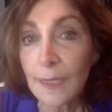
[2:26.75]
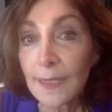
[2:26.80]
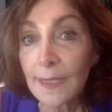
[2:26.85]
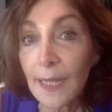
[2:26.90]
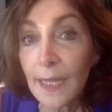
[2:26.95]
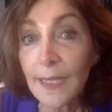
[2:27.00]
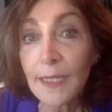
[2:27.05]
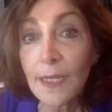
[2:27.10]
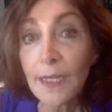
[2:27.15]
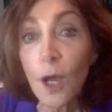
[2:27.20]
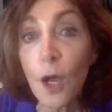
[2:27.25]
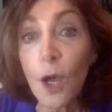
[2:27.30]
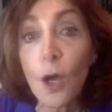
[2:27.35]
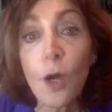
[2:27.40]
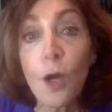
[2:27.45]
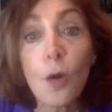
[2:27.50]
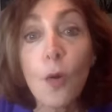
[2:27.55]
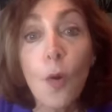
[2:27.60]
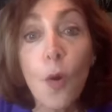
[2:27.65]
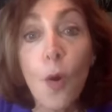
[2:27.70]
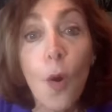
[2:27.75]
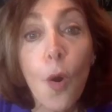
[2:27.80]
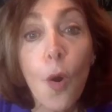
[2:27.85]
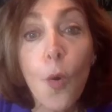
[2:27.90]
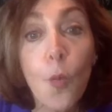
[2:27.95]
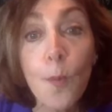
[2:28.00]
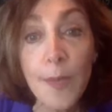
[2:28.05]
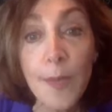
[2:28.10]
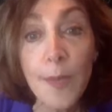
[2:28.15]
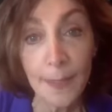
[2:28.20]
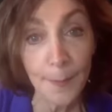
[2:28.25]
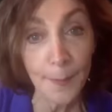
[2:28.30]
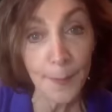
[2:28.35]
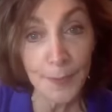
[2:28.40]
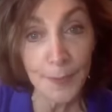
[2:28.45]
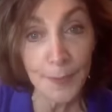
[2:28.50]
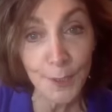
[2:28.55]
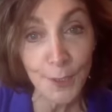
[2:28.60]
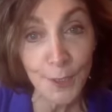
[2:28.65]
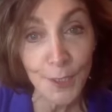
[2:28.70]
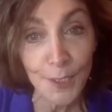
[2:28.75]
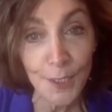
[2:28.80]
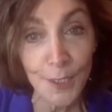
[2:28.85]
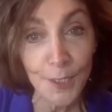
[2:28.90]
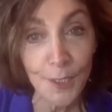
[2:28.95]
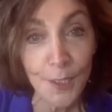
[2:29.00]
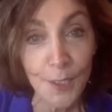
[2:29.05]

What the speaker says: like a homing pigeon,